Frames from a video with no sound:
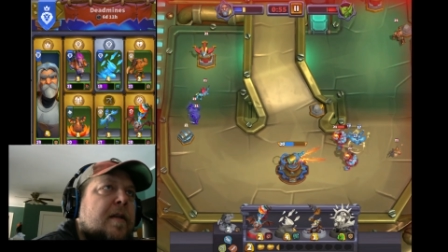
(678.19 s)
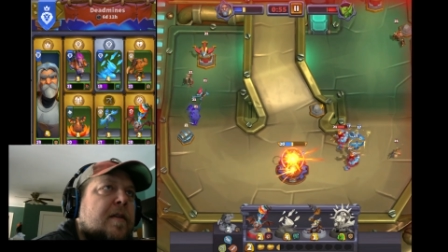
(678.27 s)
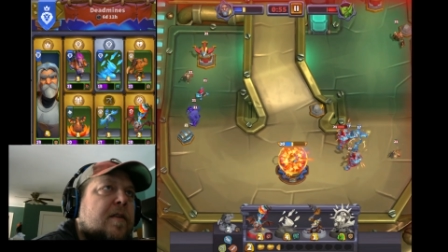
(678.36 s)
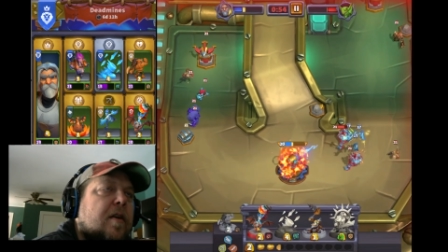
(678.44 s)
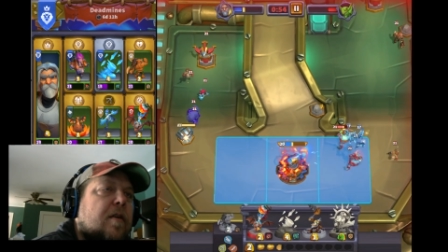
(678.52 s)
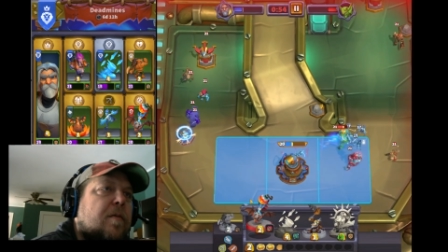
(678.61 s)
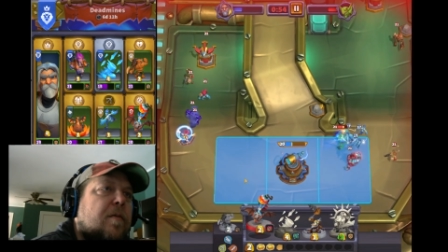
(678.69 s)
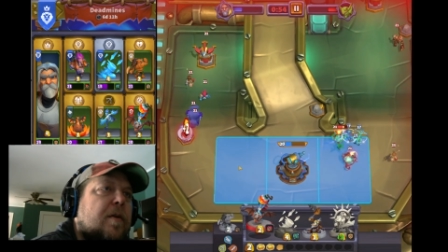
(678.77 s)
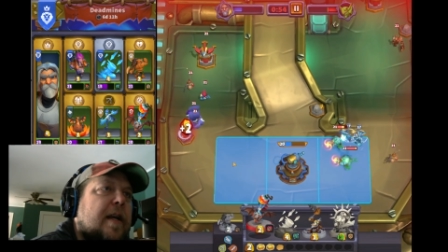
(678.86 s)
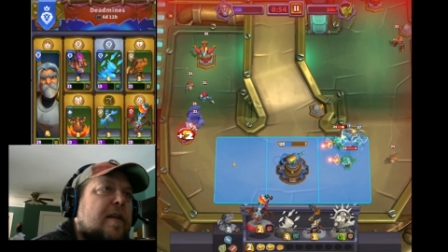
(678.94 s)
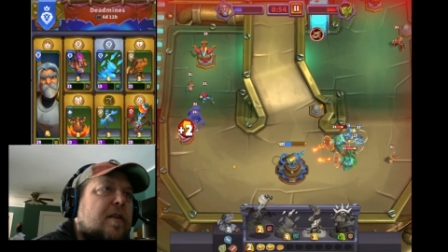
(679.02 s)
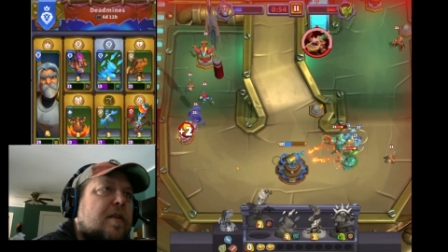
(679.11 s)
So
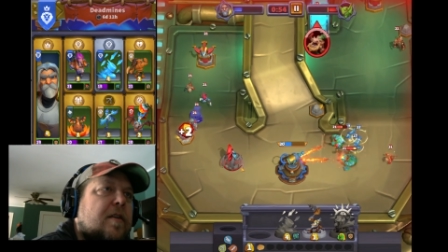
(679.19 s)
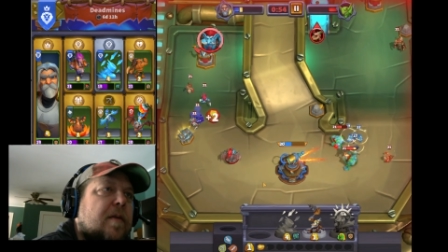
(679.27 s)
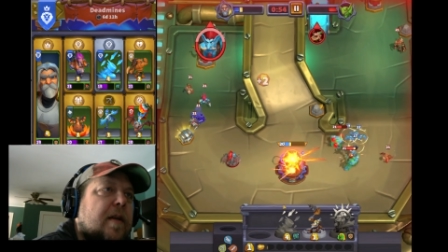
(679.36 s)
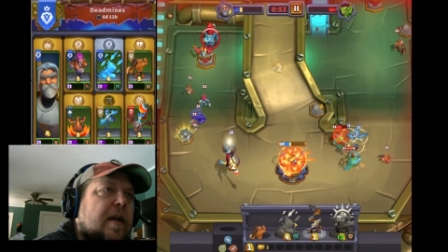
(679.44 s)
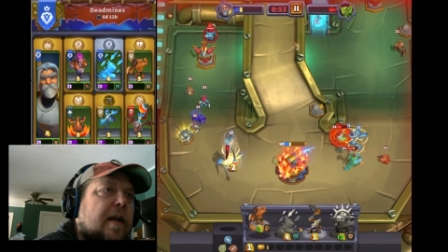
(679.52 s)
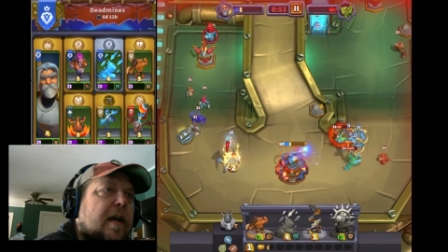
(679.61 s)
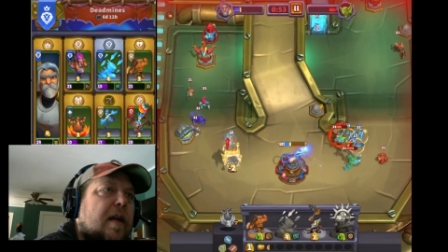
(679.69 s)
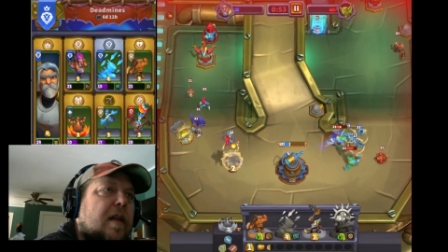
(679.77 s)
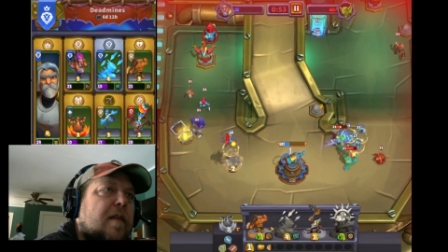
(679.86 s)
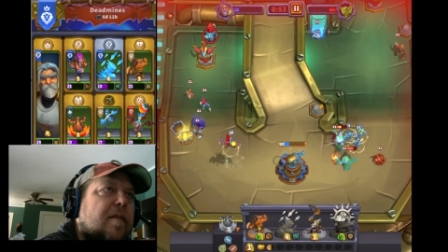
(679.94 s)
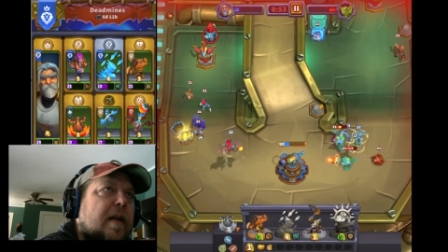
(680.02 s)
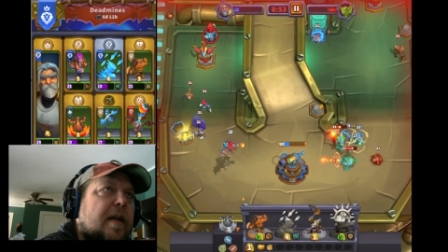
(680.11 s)
we're actually doing a
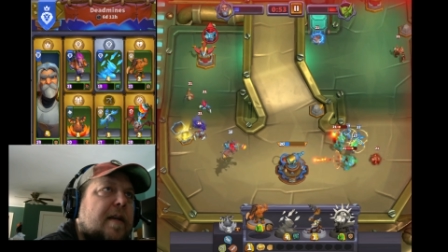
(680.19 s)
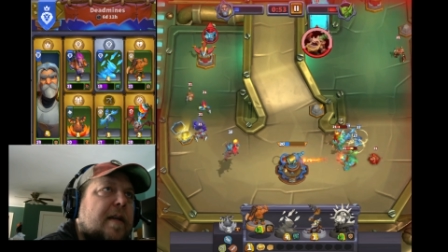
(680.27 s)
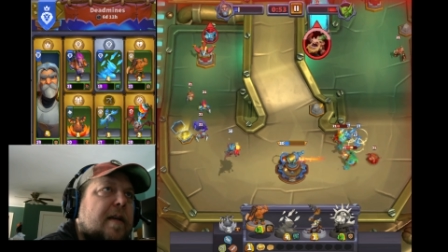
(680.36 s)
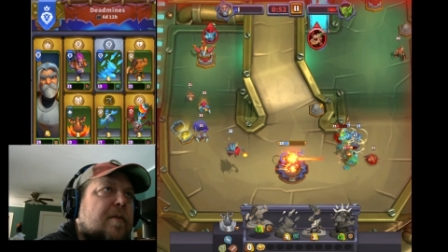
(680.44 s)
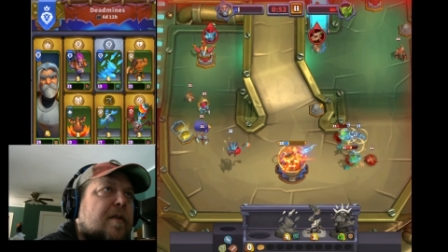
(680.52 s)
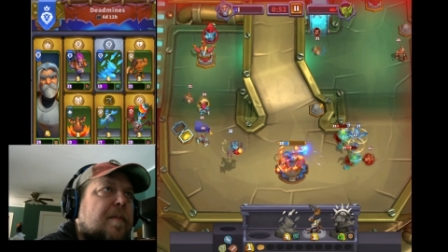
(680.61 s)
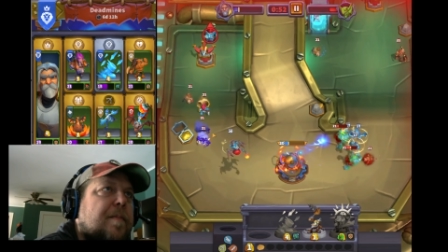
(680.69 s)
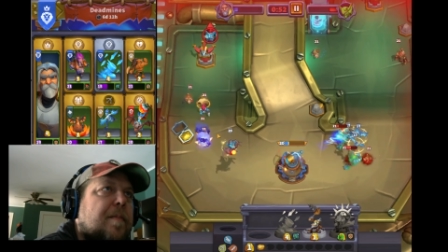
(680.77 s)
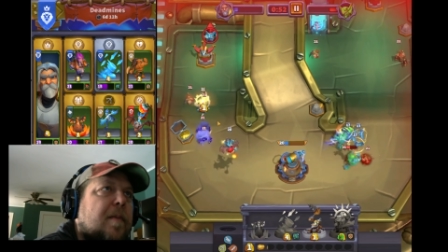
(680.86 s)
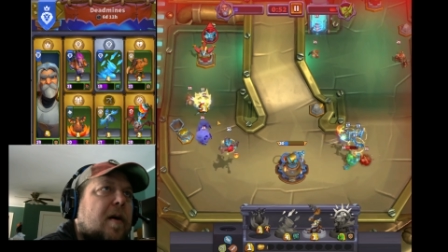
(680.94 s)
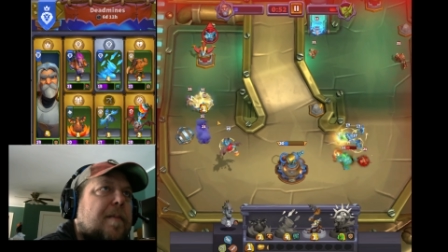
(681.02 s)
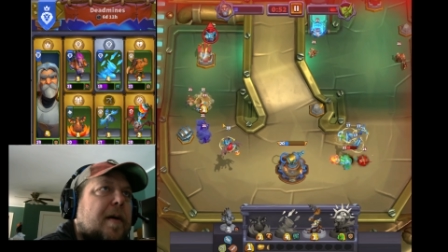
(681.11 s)
hell of a lot of damage
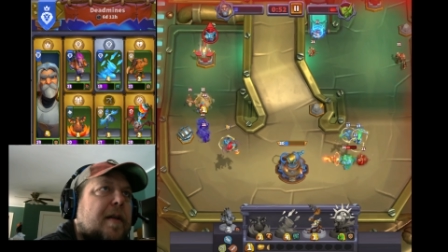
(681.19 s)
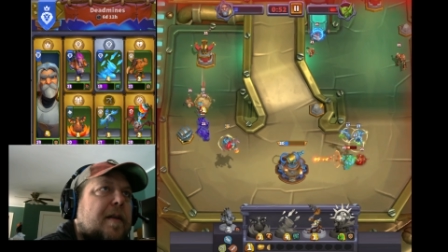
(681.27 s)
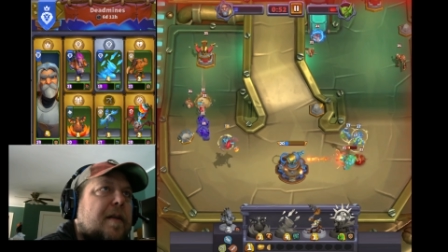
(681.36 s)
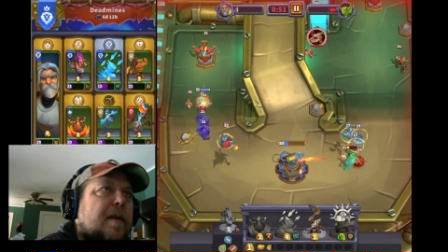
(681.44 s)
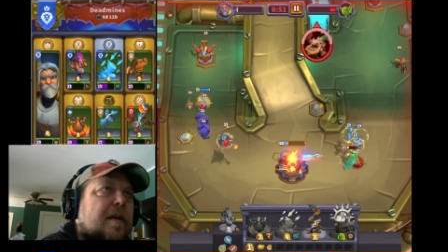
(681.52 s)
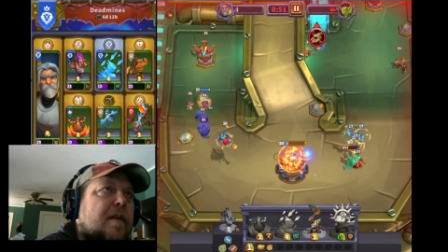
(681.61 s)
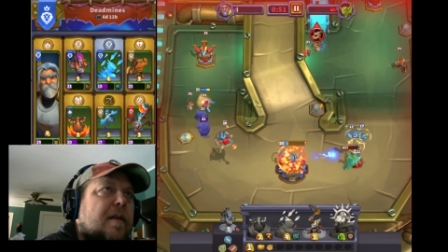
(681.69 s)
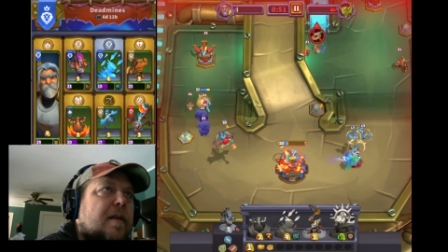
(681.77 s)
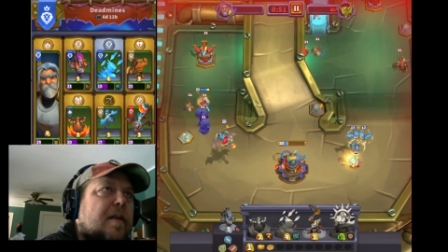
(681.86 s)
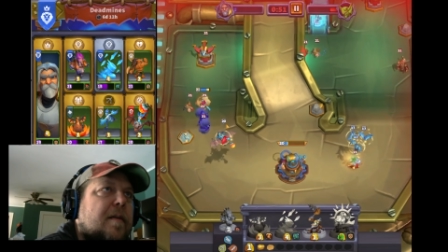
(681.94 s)
up on the